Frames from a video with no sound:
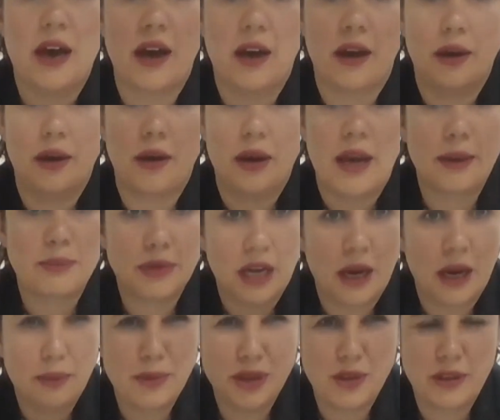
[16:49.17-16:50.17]

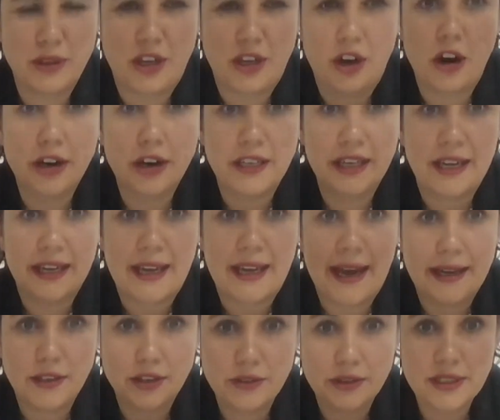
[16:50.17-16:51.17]
abdominal and cardiac
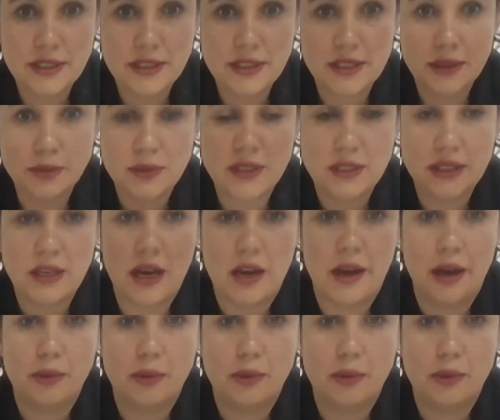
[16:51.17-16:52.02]
aneurysms,